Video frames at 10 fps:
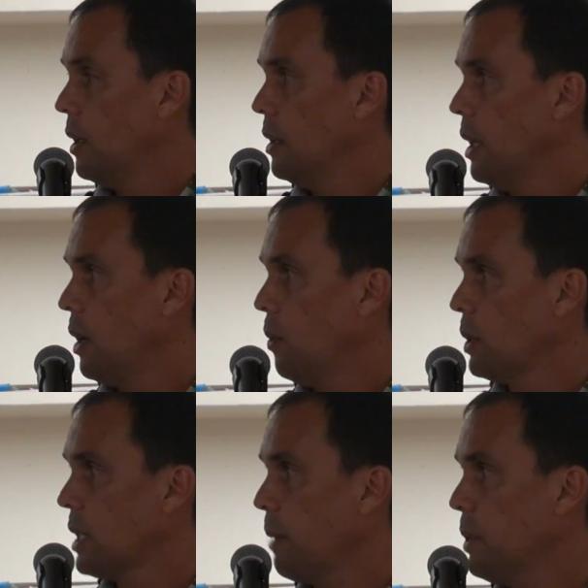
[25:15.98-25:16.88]
Now,
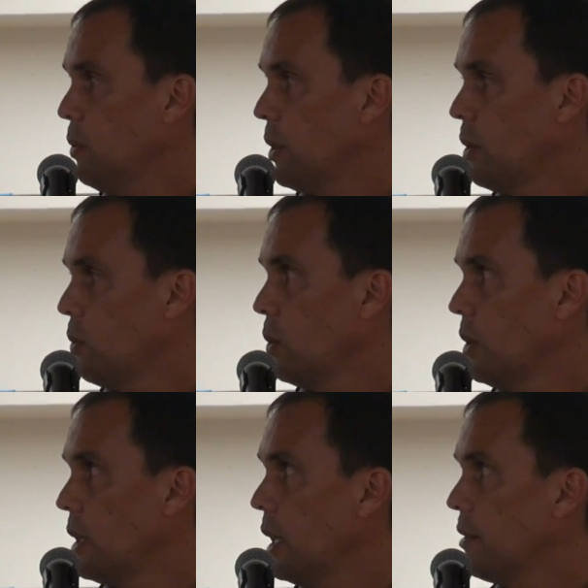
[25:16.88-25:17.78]
what's happened with the
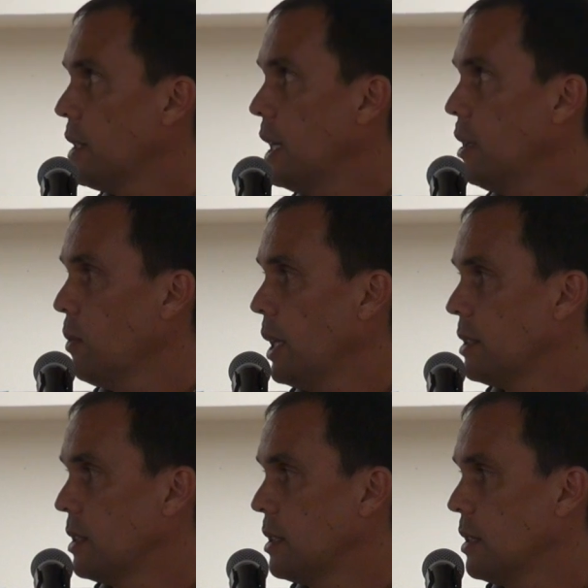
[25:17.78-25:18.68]
word native tenant
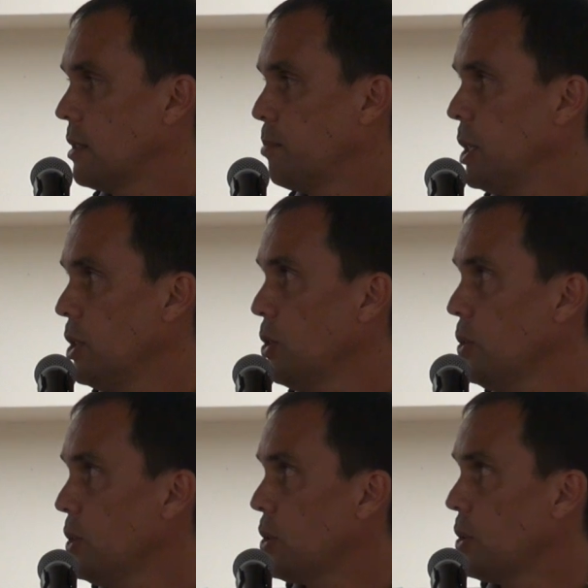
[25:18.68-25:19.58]
rights is it's been
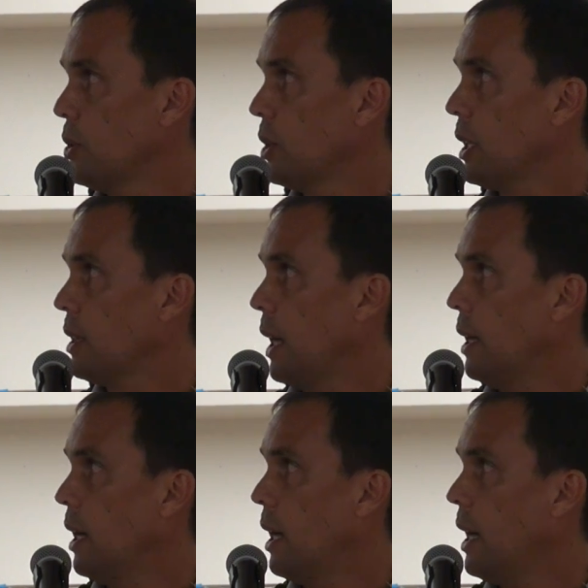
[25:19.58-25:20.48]
used to look at that
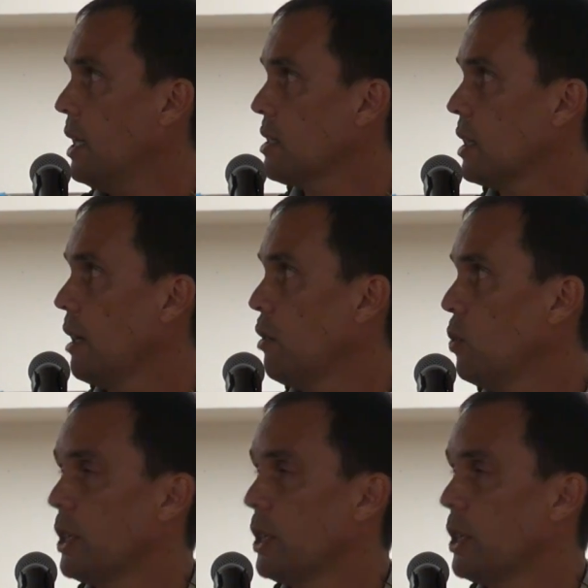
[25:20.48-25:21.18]
highest level,